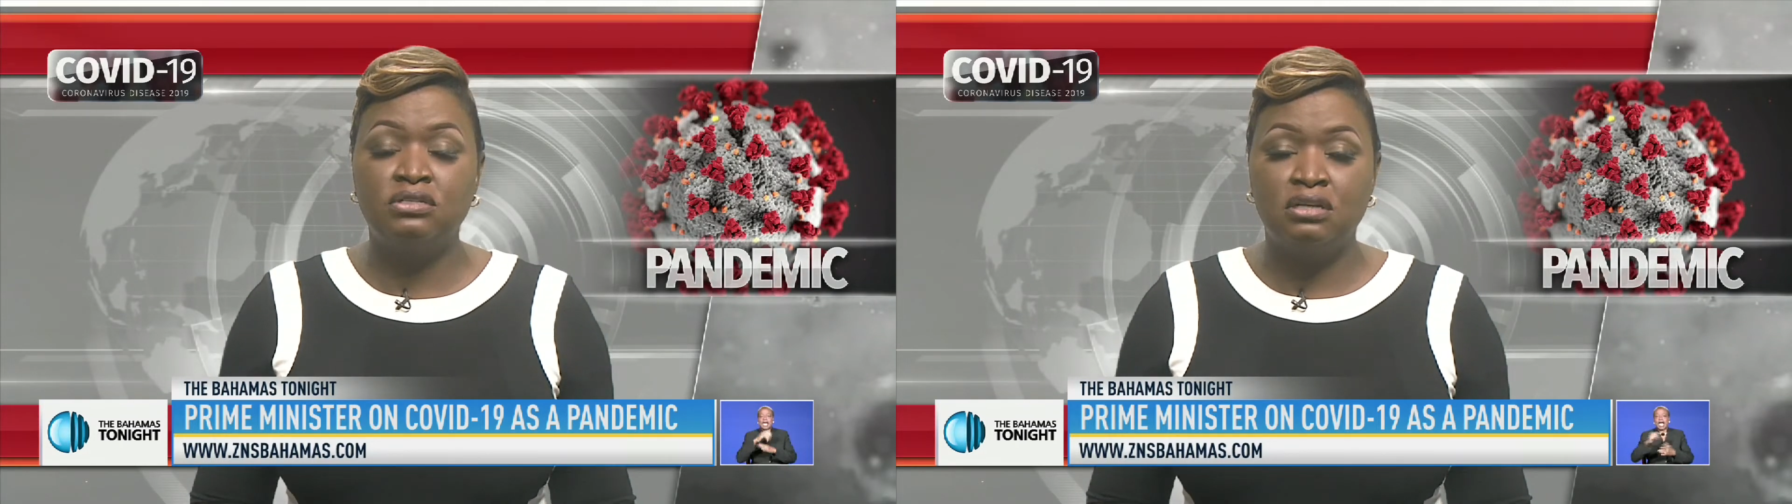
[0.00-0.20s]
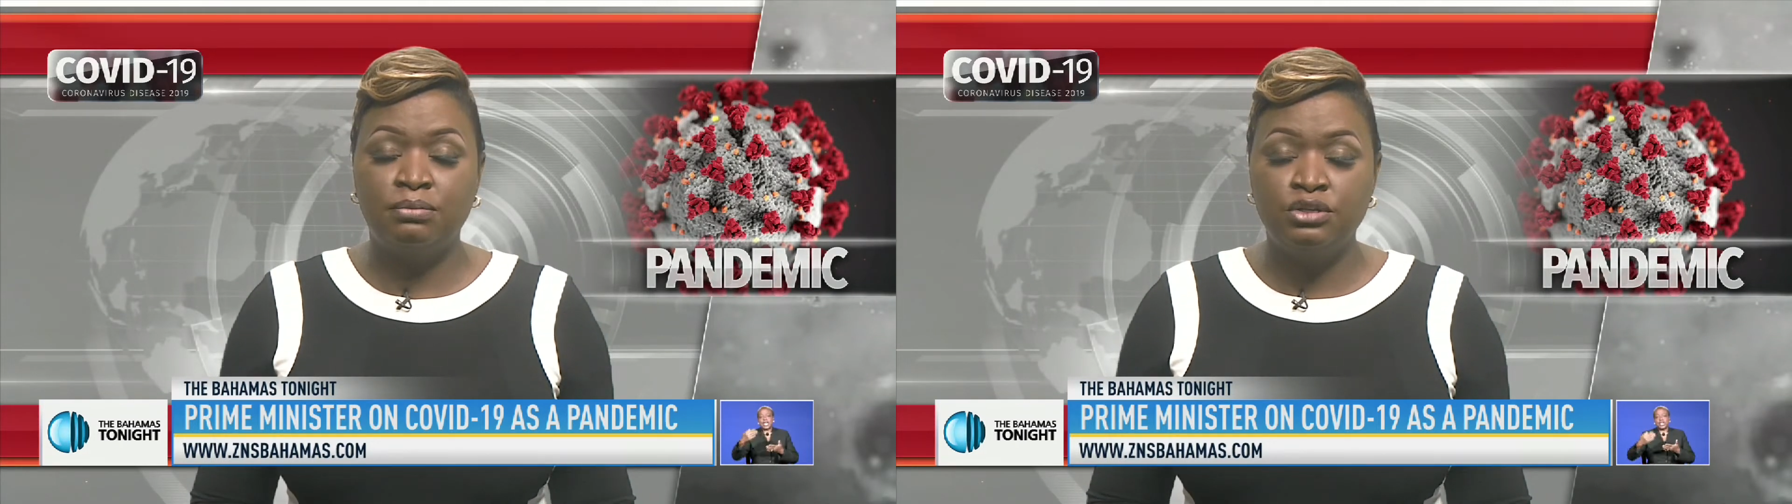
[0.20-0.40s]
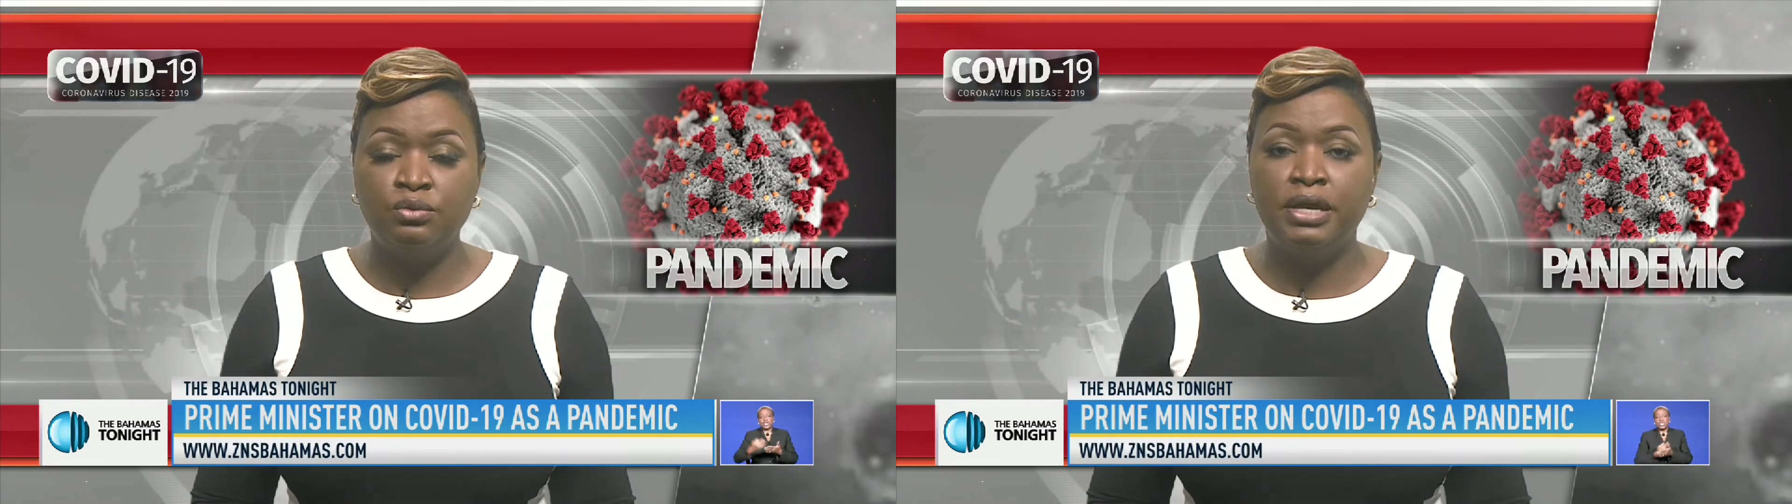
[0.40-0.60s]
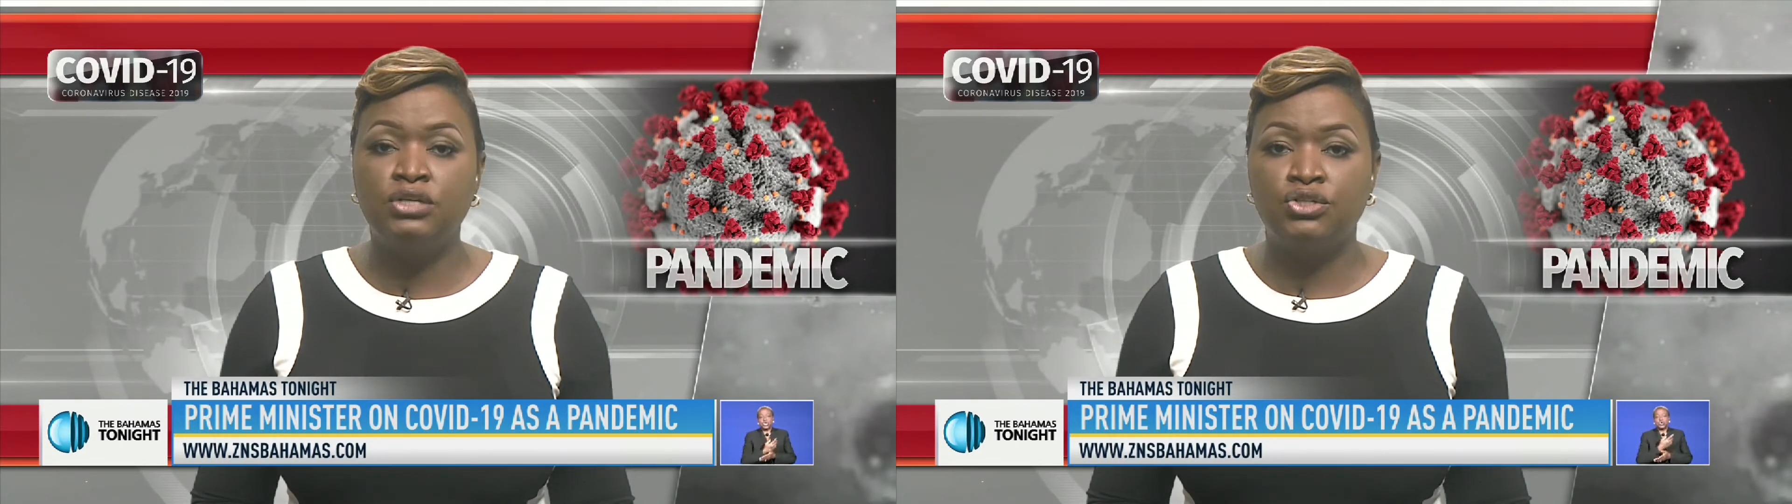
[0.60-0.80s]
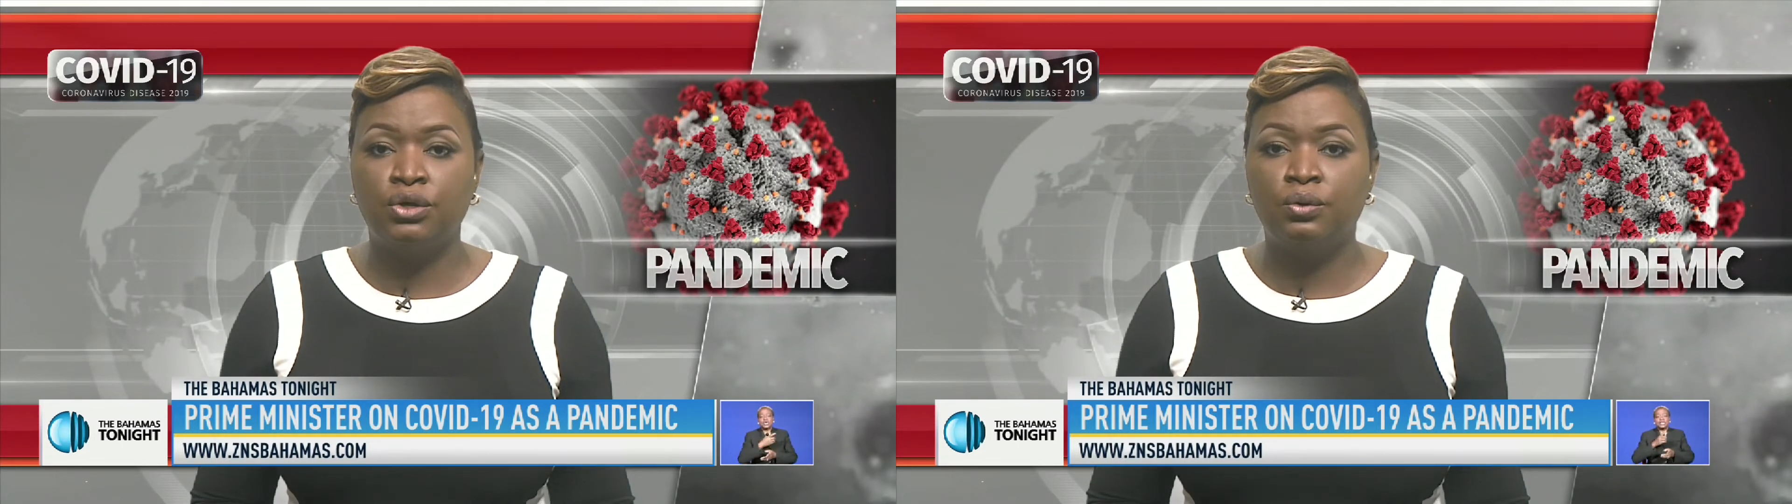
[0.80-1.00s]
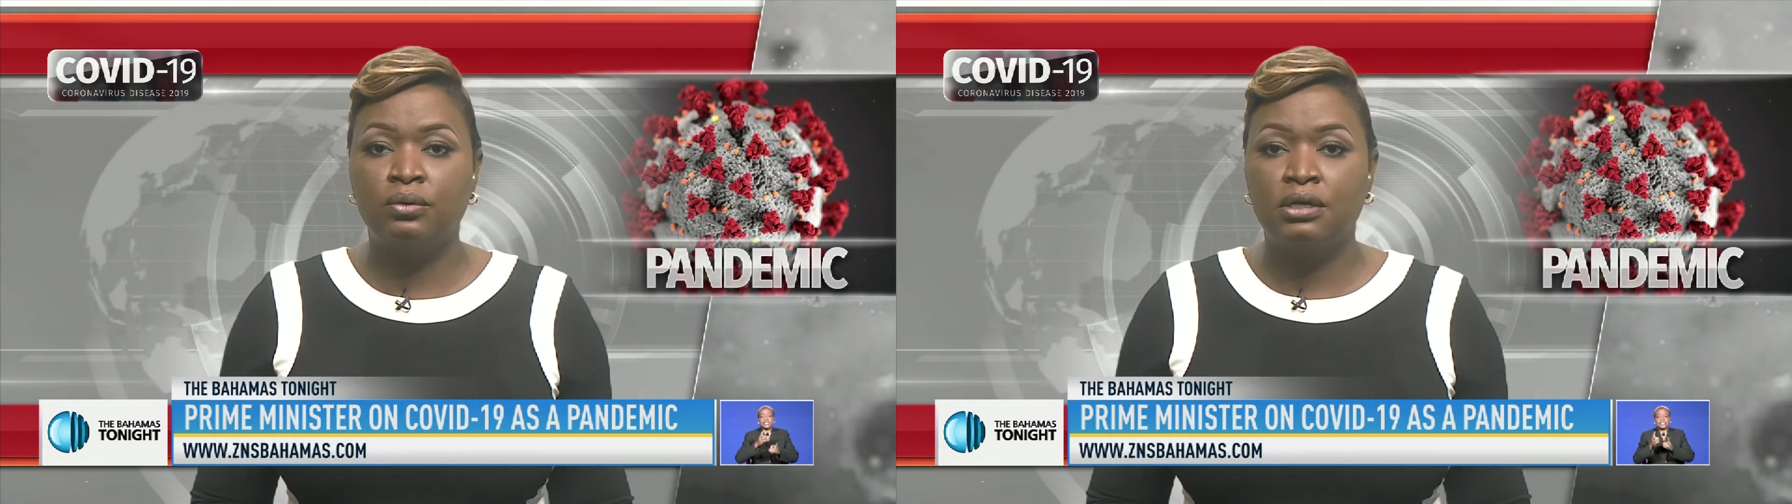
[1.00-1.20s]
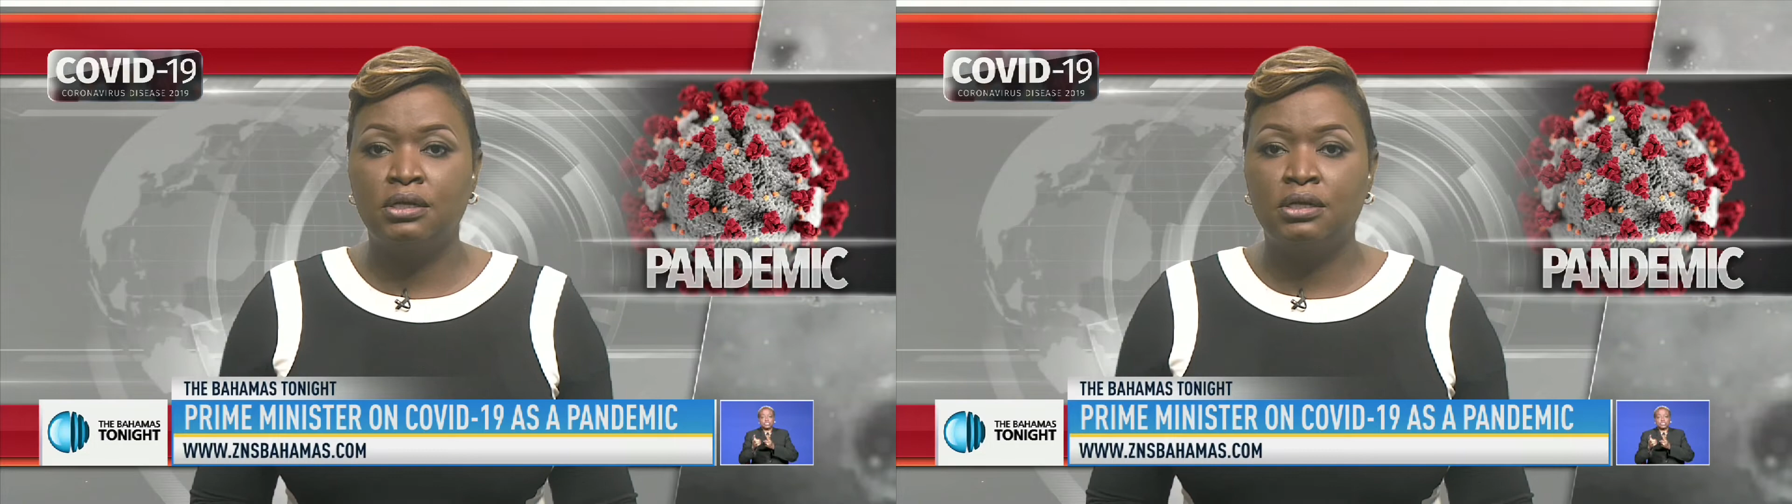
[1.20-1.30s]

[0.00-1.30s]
WHO. WHO.